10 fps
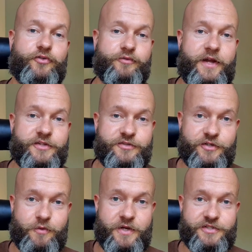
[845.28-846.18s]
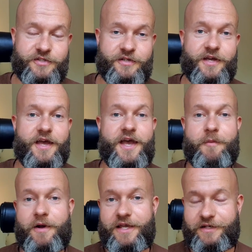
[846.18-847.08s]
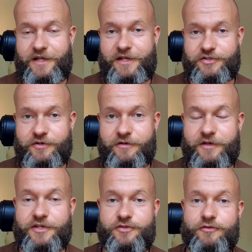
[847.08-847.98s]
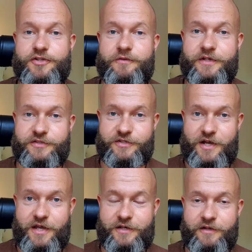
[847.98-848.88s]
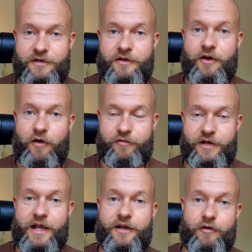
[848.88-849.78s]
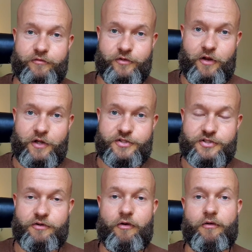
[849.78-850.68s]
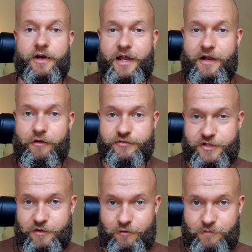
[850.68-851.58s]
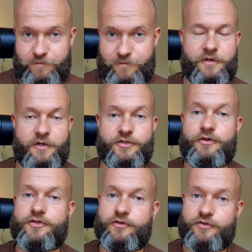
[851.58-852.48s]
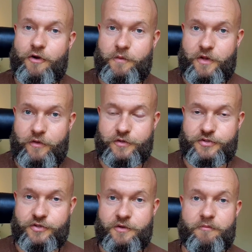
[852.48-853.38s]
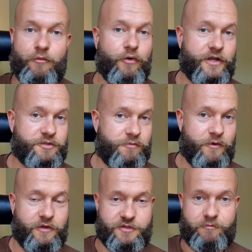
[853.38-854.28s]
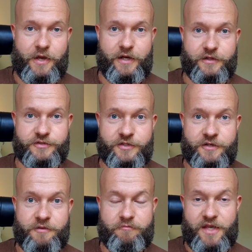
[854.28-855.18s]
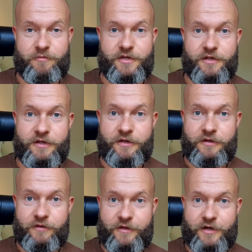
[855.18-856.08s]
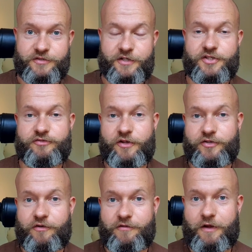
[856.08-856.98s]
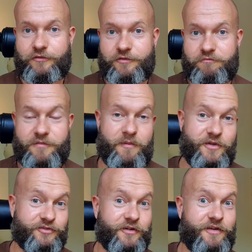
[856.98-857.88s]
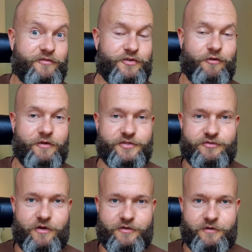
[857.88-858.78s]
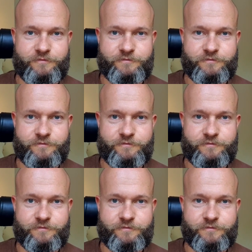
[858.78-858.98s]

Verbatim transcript: to answer the question, am I in danger, is usually a sign of a lack of knowledge or a lack of skill. So you should talk with others, more experienced pilots, maybe there's an instructor around. Maybe it's not even your instructor.